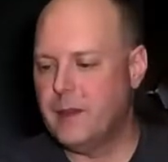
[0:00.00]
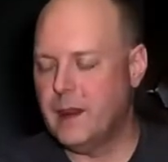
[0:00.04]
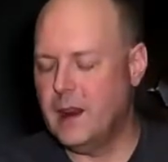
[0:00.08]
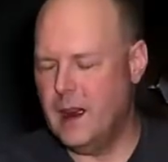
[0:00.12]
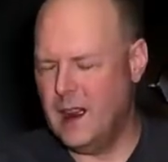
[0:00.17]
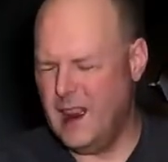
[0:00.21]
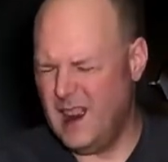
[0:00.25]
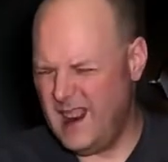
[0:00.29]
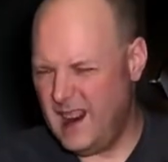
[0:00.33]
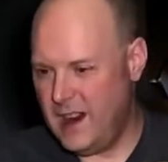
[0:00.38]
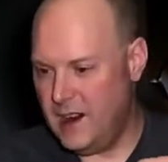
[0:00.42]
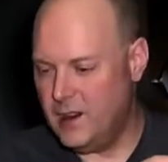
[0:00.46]

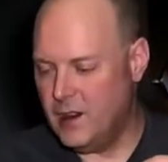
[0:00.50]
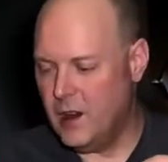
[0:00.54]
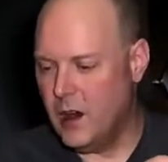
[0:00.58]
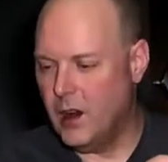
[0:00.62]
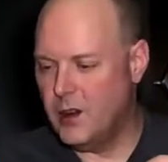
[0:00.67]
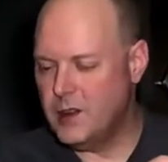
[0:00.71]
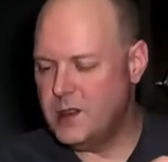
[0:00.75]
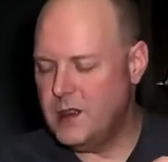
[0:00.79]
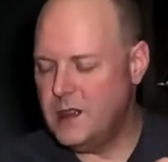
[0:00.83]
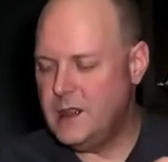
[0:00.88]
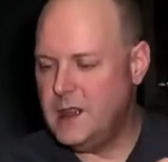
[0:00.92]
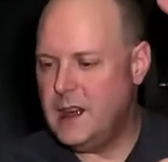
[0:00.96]
uh, in
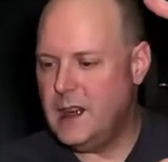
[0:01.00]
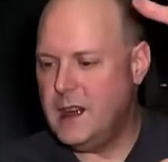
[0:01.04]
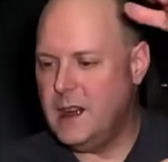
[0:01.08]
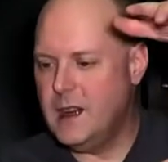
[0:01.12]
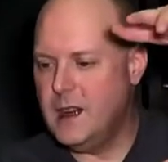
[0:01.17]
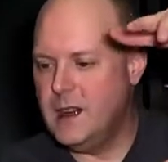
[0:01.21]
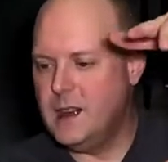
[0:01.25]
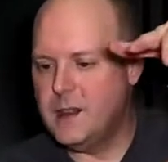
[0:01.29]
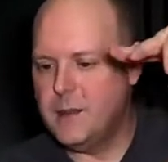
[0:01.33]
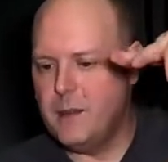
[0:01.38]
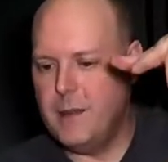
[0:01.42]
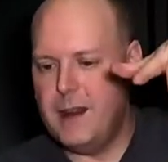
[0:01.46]

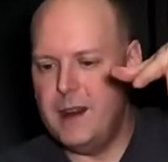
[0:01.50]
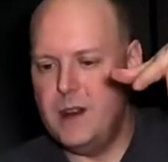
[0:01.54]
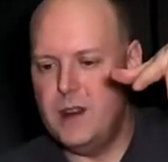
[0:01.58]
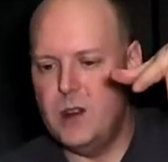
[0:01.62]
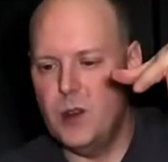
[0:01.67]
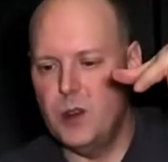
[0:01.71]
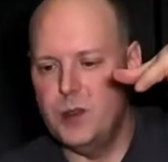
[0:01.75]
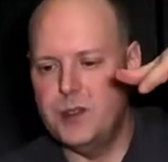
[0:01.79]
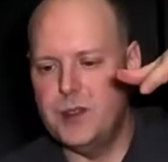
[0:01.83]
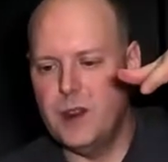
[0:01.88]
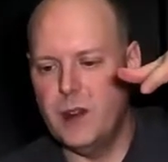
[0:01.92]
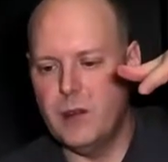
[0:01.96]
Argentina's
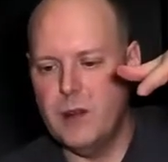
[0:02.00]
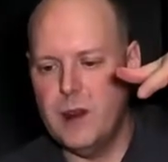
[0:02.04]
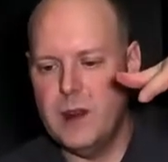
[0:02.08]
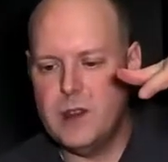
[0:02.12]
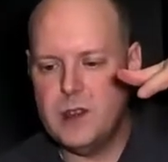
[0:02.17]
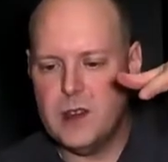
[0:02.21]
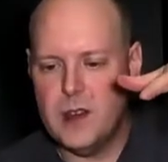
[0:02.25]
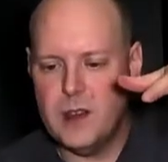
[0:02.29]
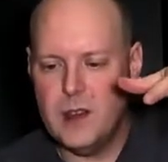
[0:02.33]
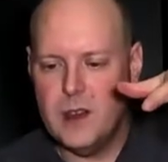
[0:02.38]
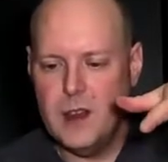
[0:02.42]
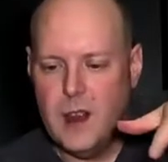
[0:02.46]
Mendoza
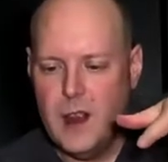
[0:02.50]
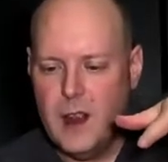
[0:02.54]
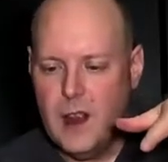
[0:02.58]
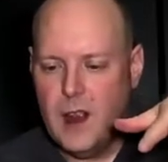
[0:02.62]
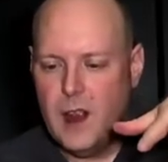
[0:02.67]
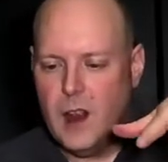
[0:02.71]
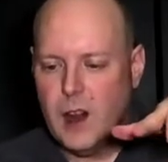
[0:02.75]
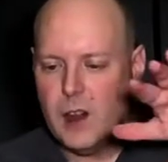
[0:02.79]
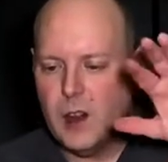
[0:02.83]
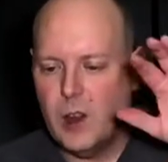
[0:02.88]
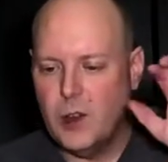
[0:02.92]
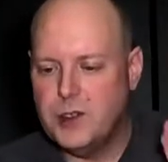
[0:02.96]
region,
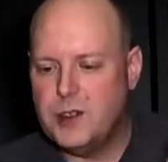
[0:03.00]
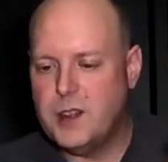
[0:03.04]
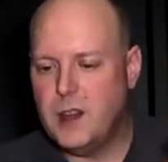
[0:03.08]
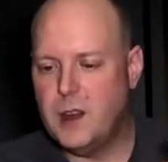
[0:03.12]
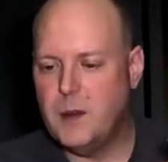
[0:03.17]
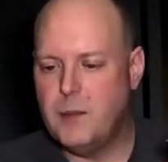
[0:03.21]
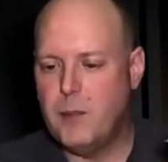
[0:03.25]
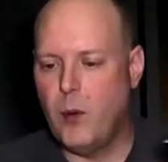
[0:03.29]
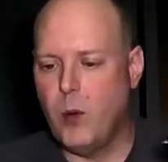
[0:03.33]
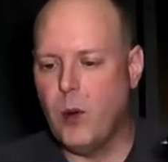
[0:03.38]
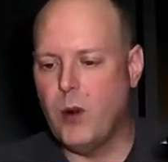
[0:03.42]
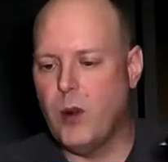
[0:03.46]
close to
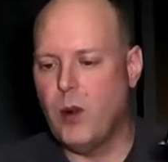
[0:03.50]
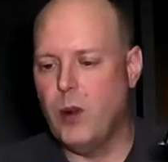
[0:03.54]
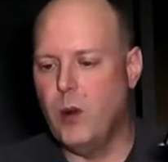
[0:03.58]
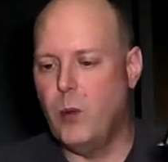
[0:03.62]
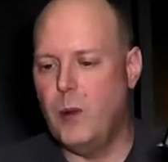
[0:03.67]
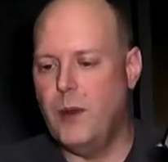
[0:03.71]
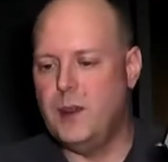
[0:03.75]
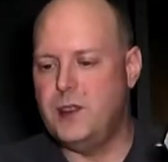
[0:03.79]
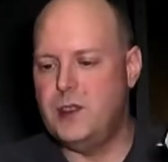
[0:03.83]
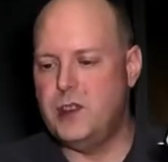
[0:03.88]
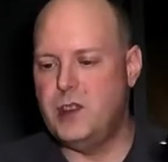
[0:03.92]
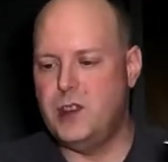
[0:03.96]
the border with